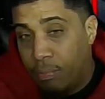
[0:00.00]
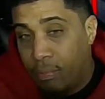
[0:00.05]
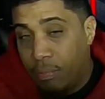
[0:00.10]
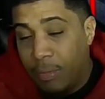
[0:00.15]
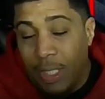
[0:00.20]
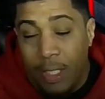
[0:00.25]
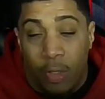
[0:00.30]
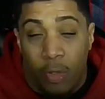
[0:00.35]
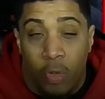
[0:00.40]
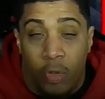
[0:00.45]

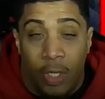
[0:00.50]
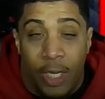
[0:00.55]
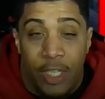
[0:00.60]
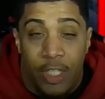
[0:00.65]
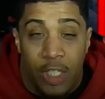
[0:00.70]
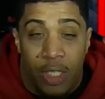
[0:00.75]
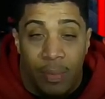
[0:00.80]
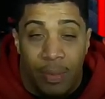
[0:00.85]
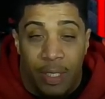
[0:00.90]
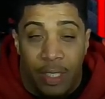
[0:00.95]
they go
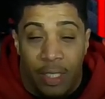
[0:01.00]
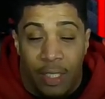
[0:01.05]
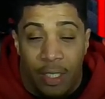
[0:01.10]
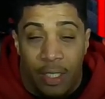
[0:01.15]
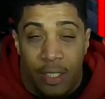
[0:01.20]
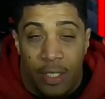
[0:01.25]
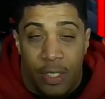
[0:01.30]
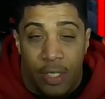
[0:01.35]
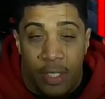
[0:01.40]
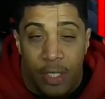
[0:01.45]
crazy
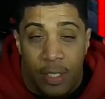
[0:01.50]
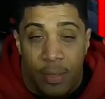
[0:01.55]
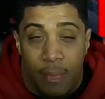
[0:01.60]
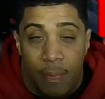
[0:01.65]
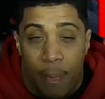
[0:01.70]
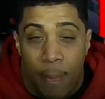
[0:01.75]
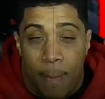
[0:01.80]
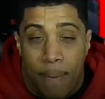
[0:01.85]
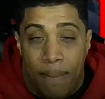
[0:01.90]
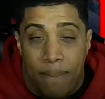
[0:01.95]
because
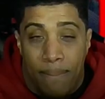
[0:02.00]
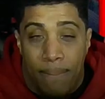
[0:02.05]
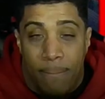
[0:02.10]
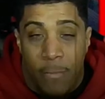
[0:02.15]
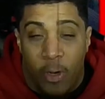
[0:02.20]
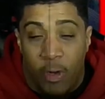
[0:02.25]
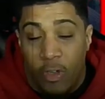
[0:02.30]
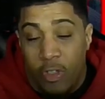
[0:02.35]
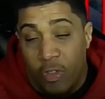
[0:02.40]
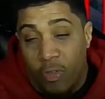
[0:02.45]

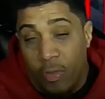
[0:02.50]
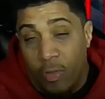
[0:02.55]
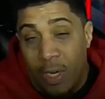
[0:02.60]
Christopher